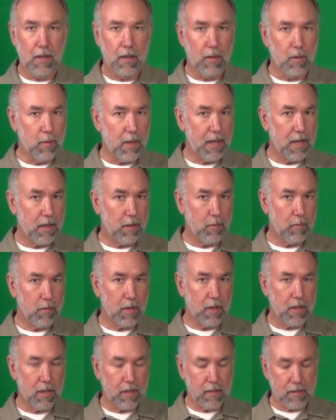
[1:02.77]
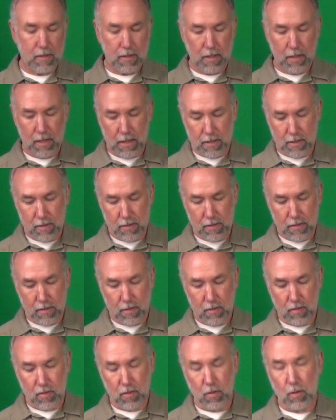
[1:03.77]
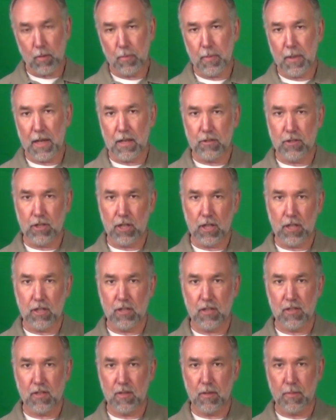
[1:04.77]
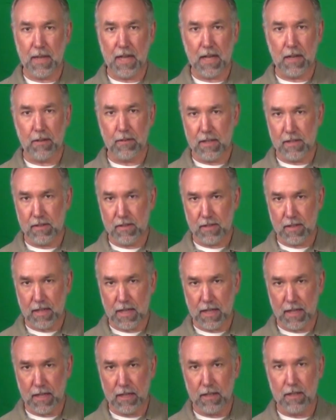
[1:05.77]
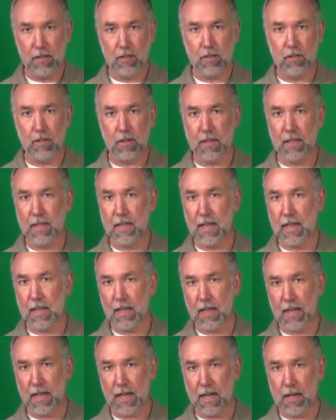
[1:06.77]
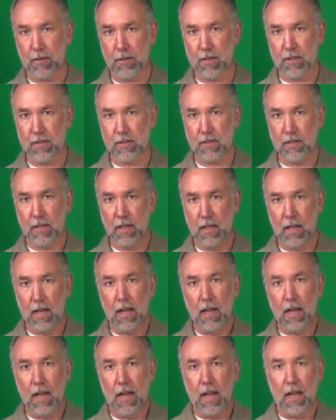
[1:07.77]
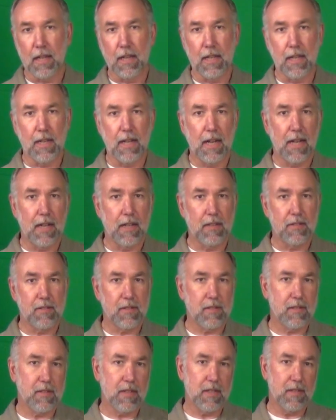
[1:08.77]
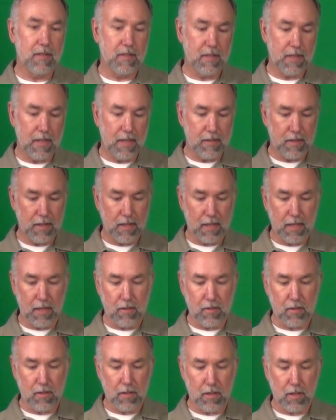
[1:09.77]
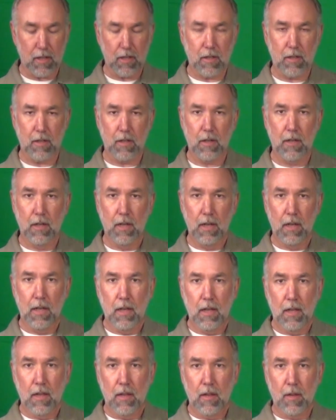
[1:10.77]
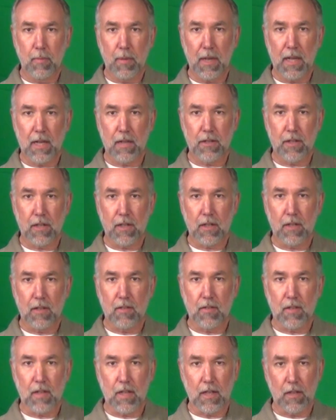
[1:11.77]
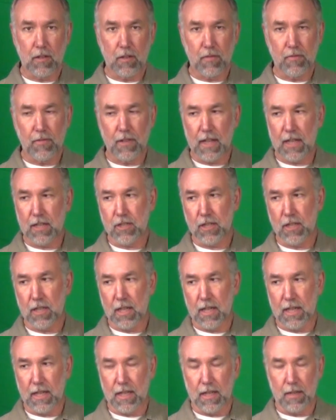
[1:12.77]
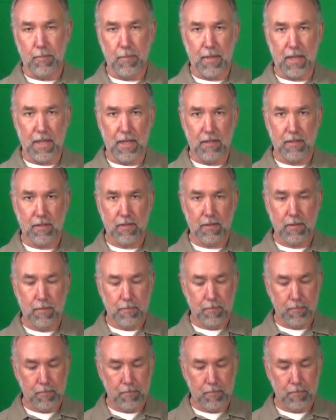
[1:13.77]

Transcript: The way that works is the solar panel charges the battery inside during the daylight hours, and then as the sun sets and it gets darker, the panel darkens and a little flashing light emits.